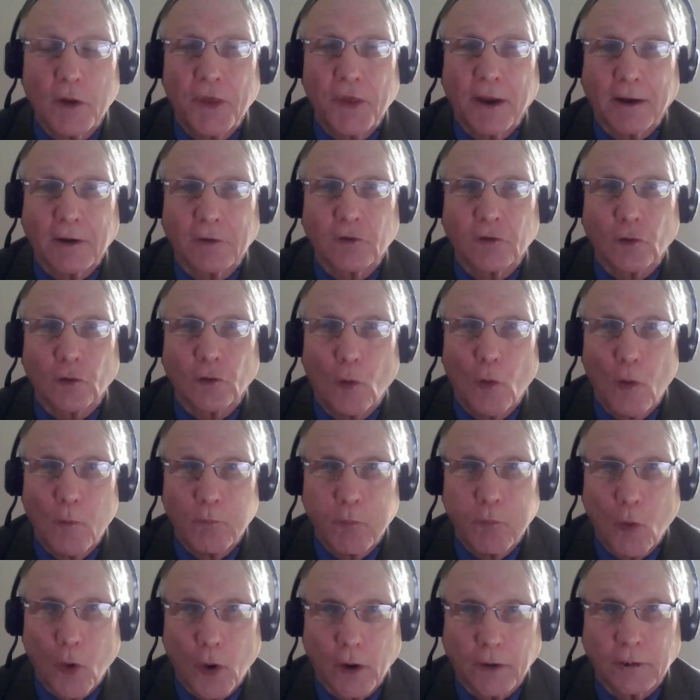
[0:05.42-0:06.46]
think it's so
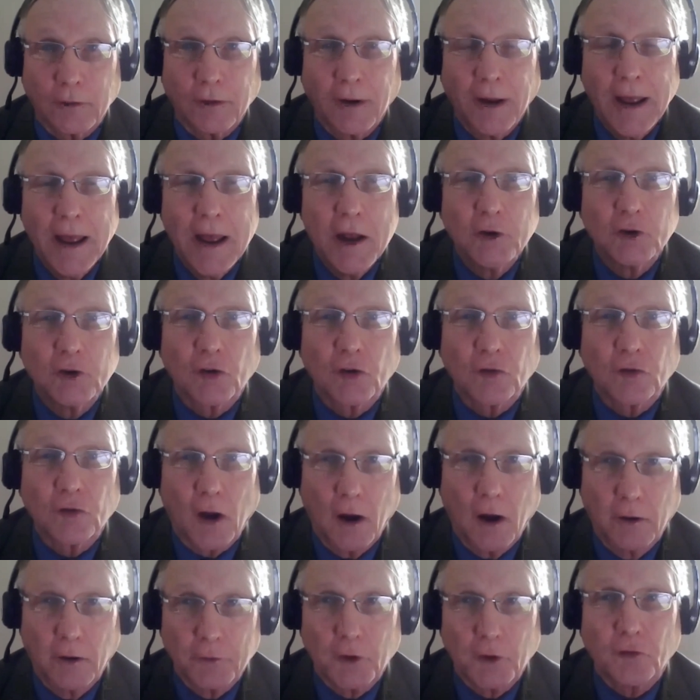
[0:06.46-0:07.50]
important just to
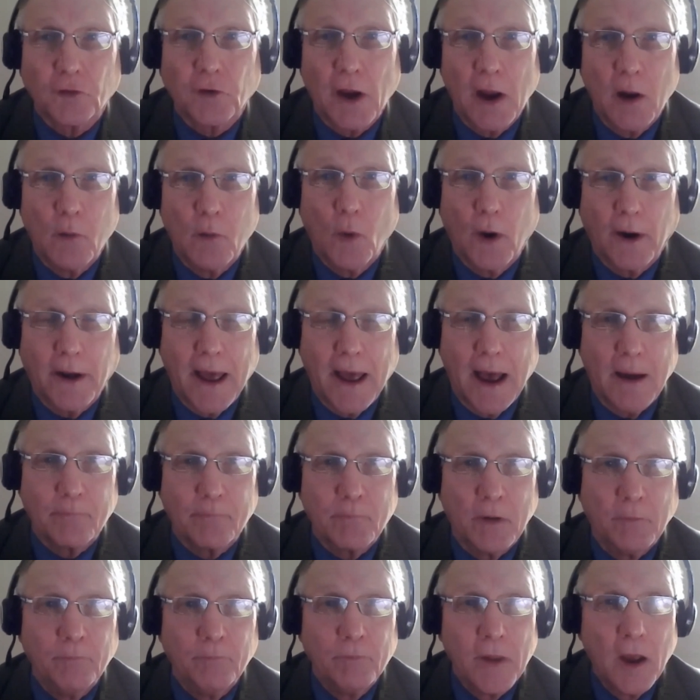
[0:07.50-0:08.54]
understand what
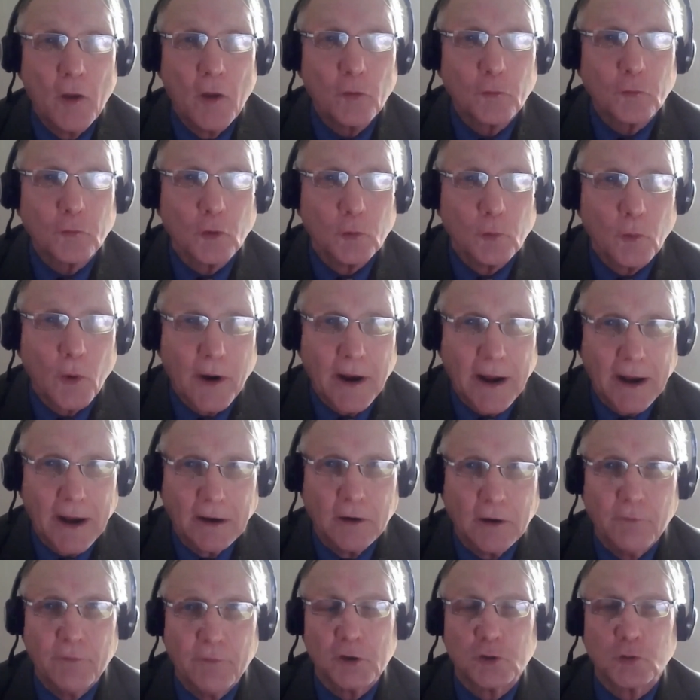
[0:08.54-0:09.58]
happened through
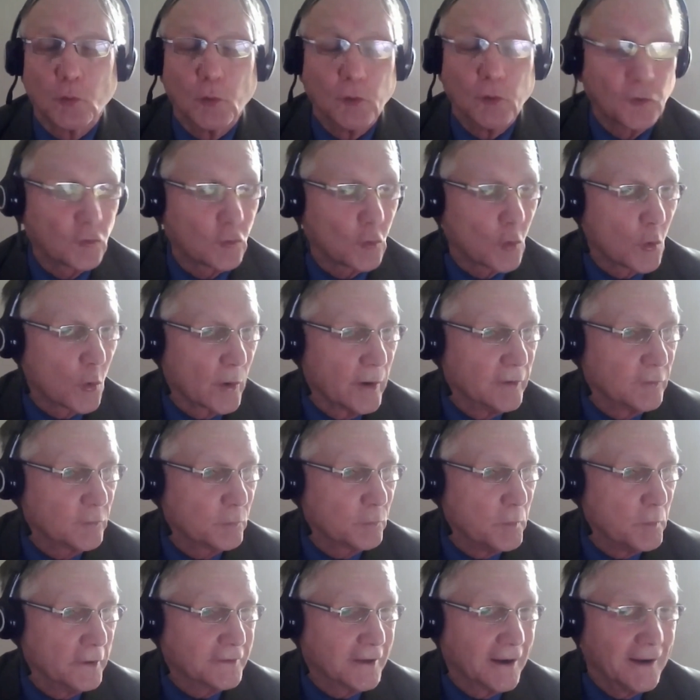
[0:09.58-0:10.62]
individual stories.
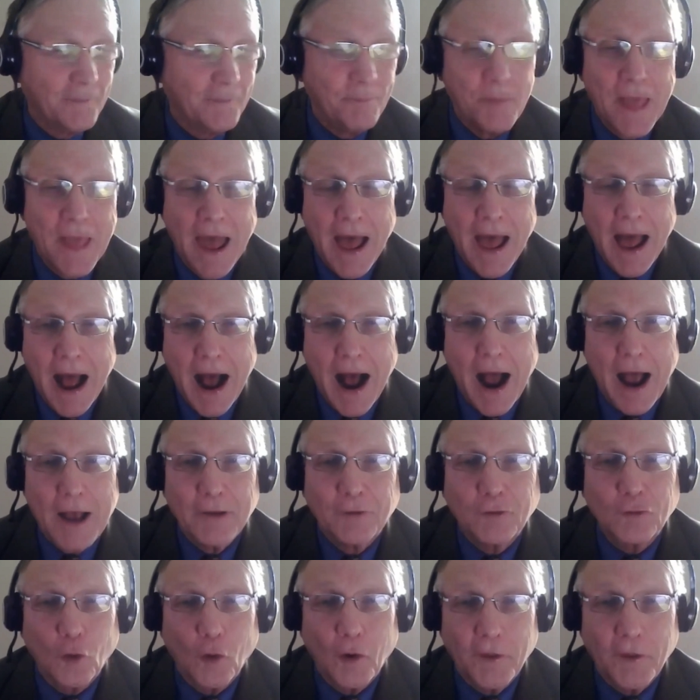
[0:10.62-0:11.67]
But I
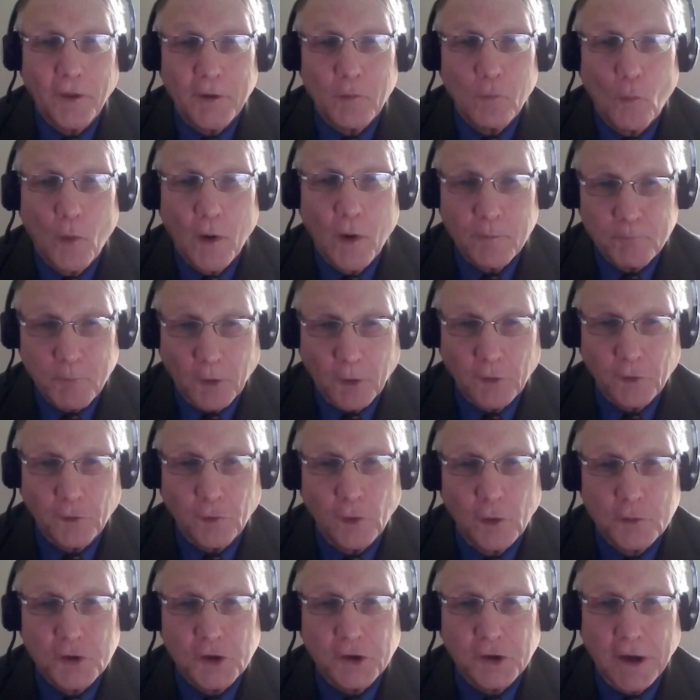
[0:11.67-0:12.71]
saw that one person
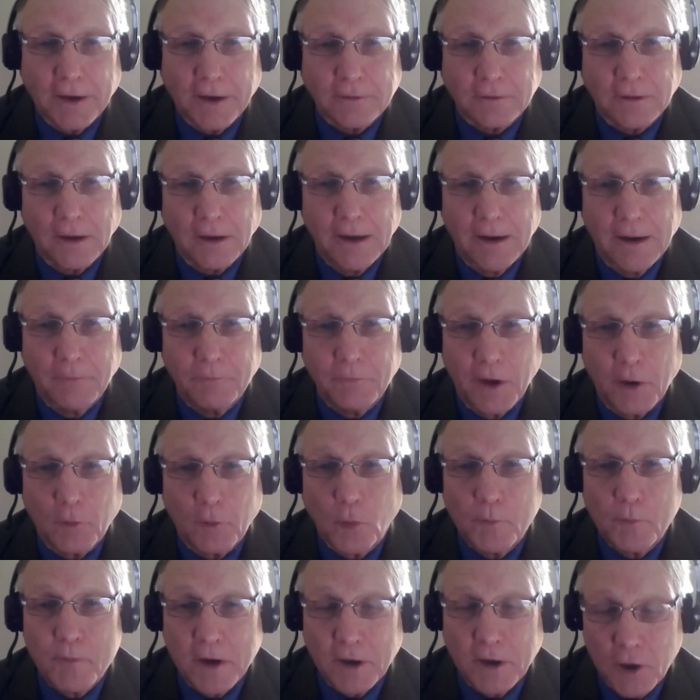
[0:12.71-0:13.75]
who checked in that
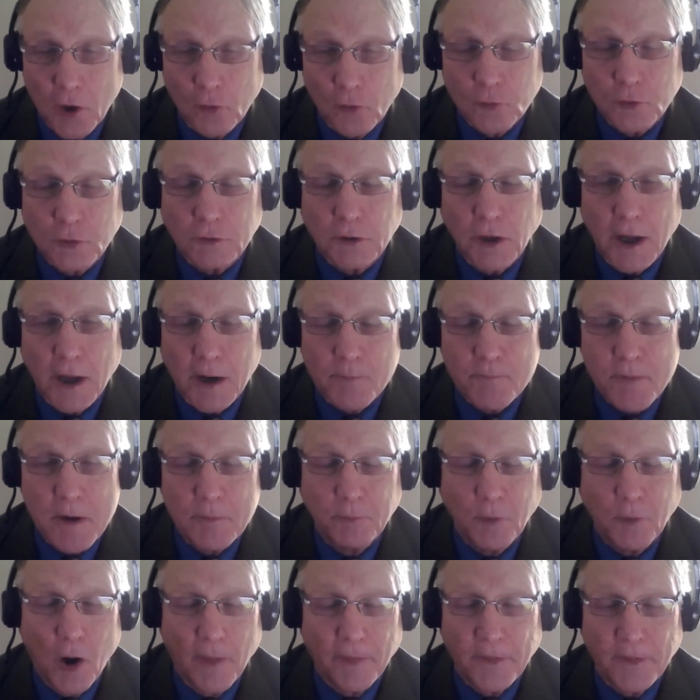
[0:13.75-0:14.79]
would be known to a lot of
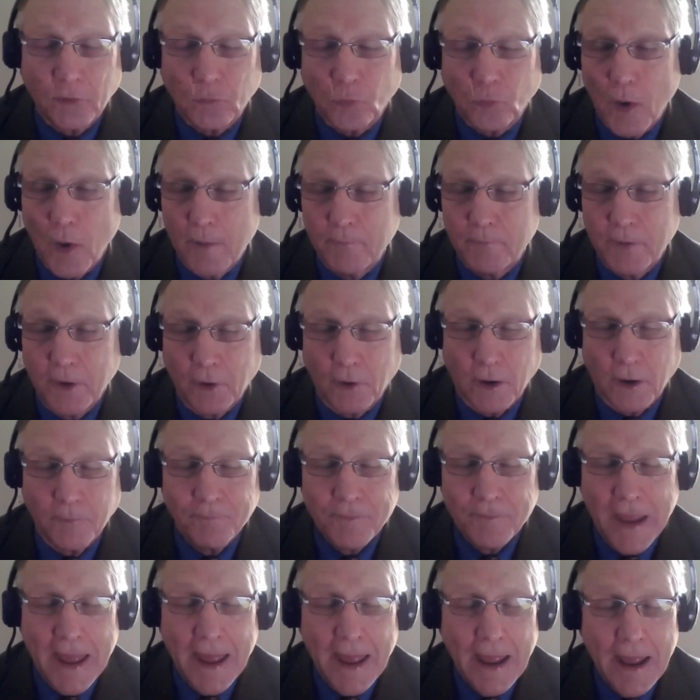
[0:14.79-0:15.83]
people on this webinar
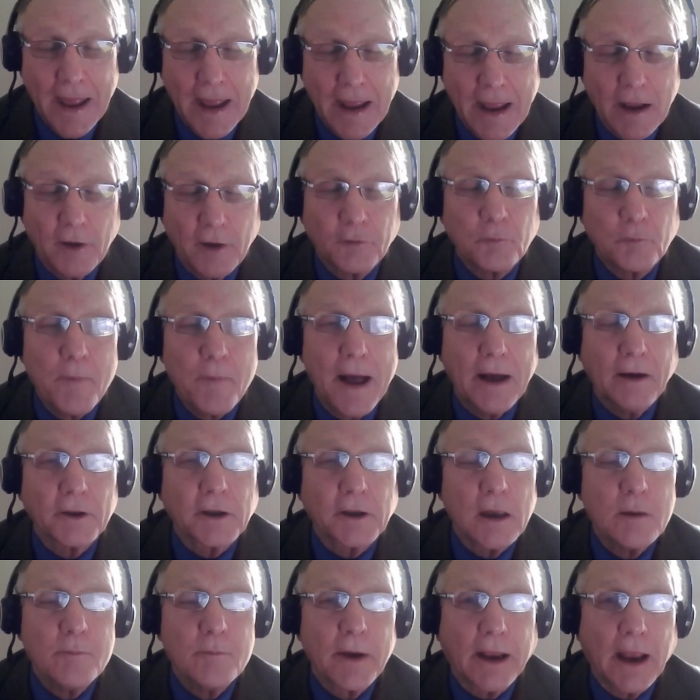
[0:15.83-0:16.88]
is
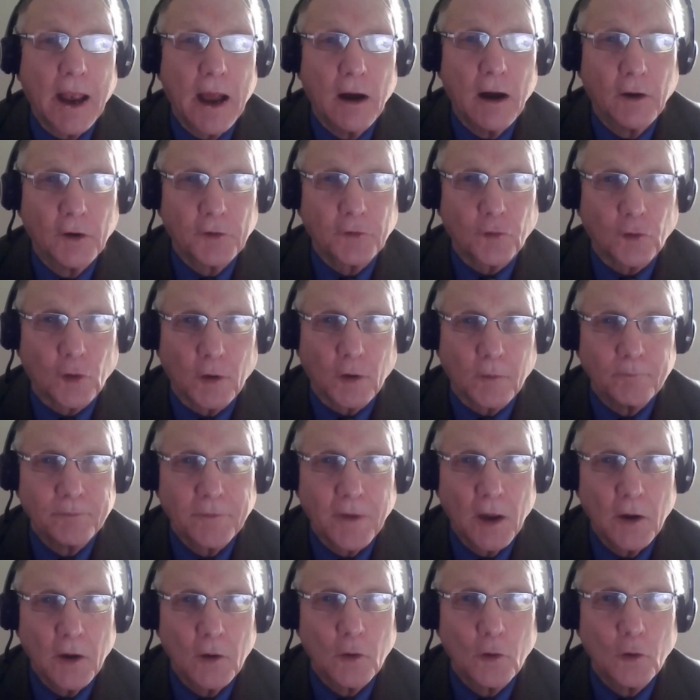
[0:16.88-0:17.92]
Malachi McAllister,
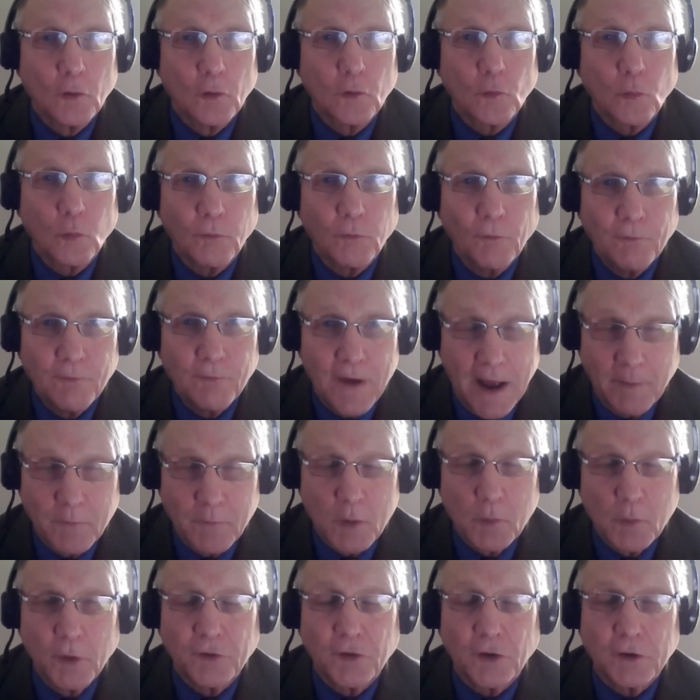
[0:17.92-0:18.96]
whose family
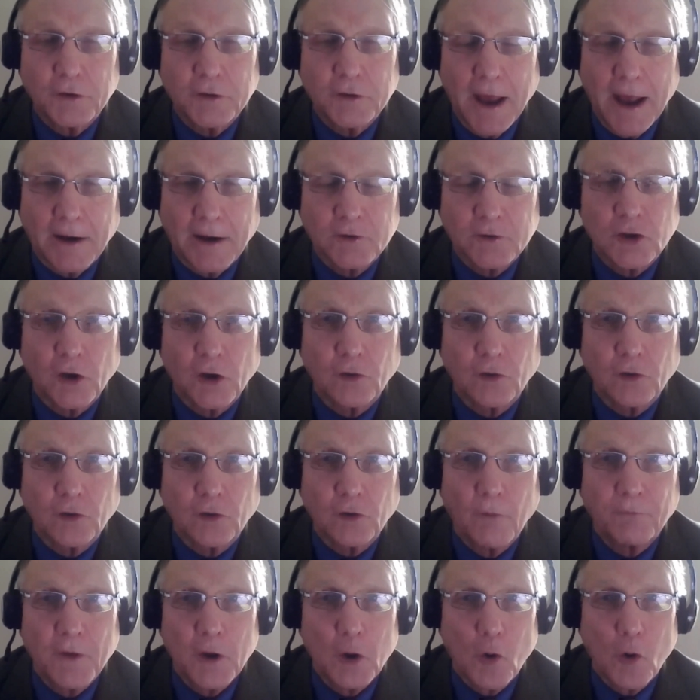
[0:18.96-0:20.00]
was attacked just
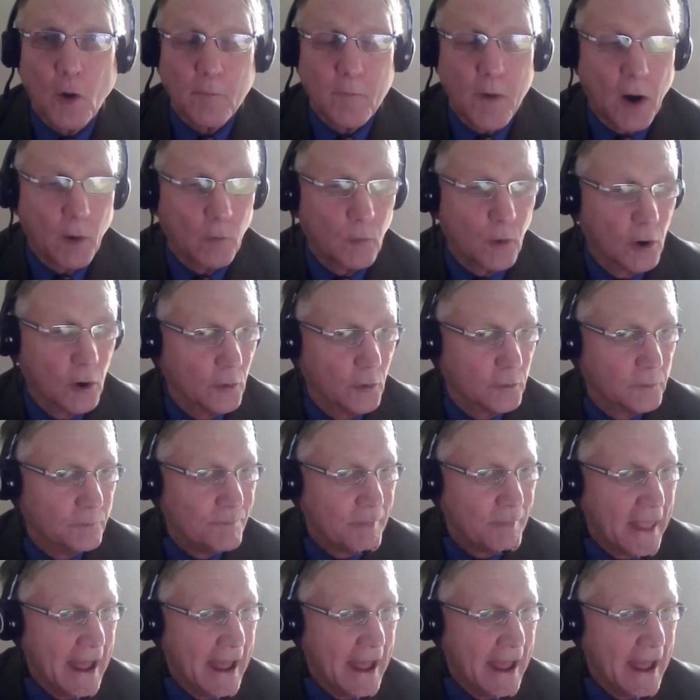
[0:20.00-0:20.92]
off the Ormeau Road.